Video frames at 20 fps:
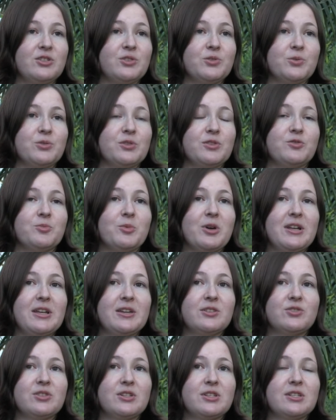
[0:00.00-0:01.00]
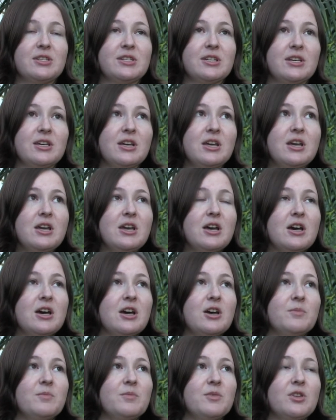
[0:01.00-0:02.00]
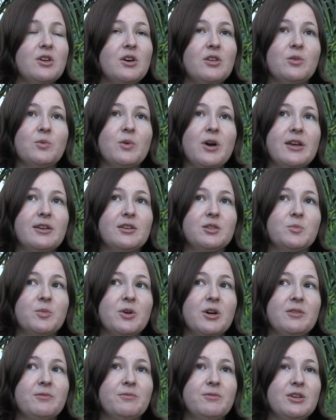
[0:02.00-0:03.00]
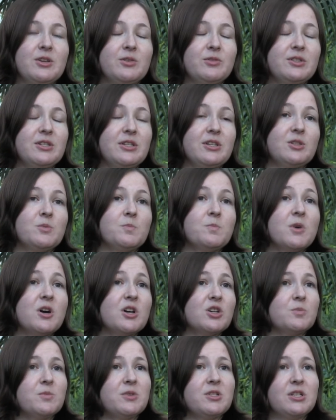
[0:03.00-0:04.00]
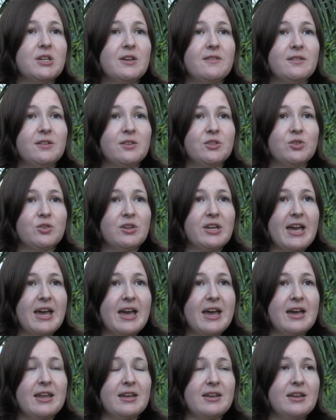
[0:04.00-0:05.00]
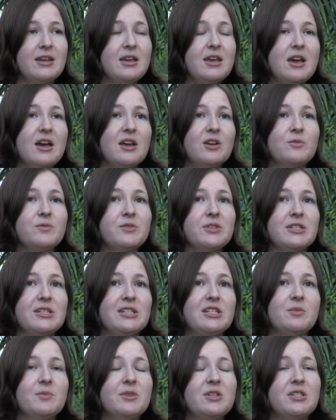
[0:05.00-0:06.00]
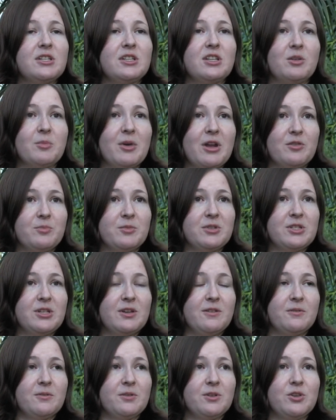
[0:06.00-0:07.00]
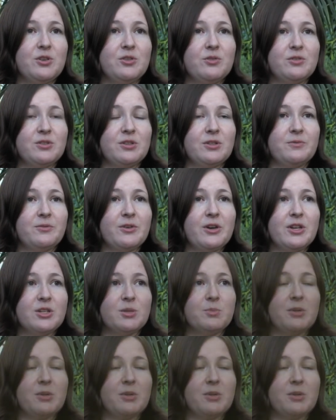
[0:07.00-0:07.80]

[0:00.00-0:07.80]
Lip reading: sources for my electricity. The other way is by reusing as much material as you can, and obviously limiting the amount of material that you use in the first